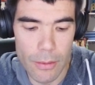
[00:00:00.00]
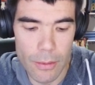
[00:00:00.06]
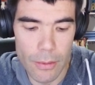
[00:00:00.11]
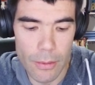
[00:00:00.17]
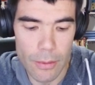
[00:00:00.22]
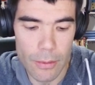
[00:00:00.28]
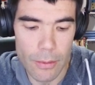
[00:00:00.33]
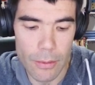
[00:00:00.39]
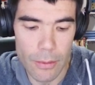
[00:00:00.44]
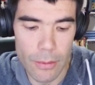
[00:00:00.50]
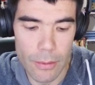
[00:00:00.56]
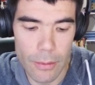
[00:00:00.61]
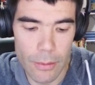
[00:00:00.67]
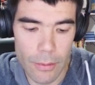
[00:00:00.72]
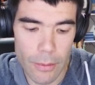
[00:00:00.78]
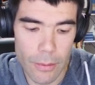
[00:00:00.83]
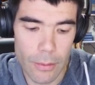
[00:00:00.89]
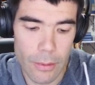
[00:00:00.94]

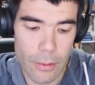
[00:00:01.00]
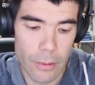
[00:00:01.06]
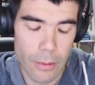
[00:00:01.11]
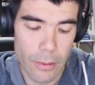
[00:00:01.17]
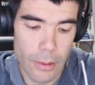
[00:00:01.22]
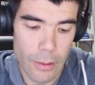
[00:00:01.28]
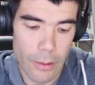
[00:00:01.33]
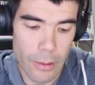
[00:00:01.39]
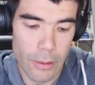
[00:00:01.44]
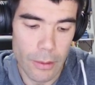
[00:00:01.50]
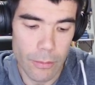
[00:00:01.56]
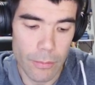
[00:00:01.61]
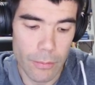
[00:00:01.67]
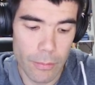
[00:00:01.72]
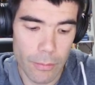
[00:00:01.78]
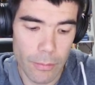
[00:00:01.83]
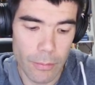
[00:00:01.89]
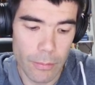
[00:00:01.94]

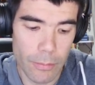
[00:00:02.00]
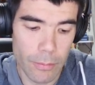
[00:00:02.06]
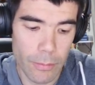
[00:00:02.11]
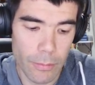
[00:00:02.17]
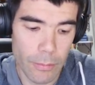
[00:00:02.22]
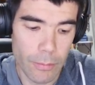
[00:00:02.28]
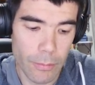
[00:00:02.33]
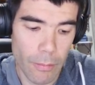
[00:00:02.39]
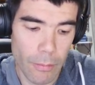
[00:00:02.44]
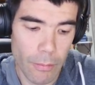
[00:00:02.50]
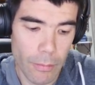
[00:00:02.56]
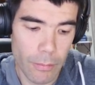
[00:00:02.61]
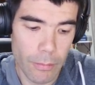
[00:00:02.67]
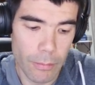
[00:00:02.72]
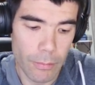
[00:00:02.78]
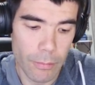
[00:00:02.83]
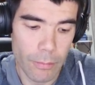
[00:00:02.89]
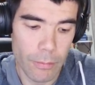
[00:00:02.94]

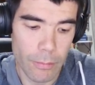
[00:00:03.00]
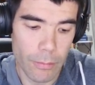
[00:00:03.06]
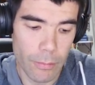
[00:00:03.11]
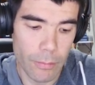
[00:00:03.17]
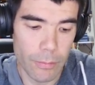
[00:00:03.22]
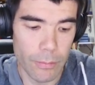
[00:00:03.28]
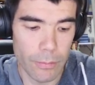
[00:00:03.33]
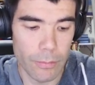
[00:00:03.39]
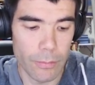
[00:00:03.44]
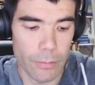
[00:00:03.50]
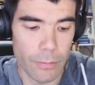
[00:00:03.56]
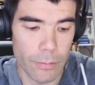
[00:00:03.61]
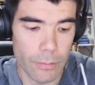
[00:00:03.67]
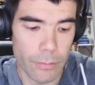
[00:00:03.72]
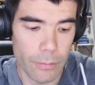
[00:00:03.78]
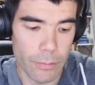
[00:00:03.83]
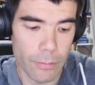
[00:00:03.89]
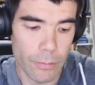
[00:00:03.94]

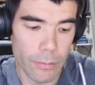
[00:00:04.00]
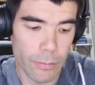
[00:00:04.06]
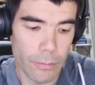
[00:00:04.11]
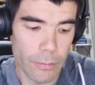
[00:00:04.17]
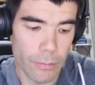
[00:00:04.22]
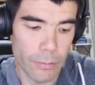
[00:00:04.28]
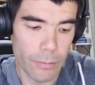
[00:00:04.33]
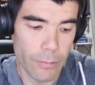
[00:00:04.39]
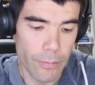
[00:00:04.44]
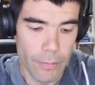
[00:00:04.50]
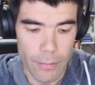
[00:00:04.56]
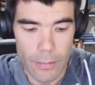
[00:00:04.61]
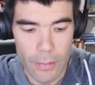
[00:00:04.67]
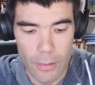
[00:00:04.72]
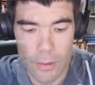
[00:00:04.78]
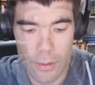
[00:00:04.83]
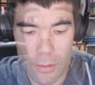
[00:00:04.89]
[no speech]